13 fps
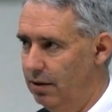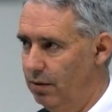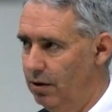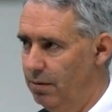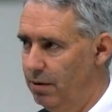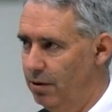
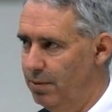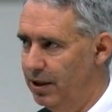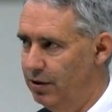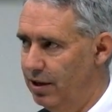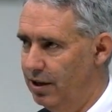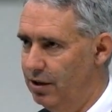we're a little
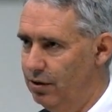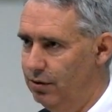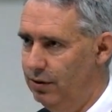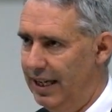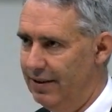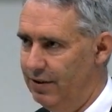bit
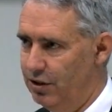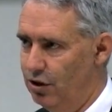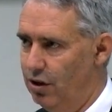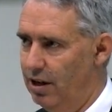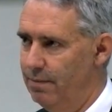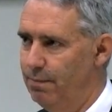critical at the
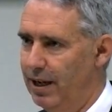time,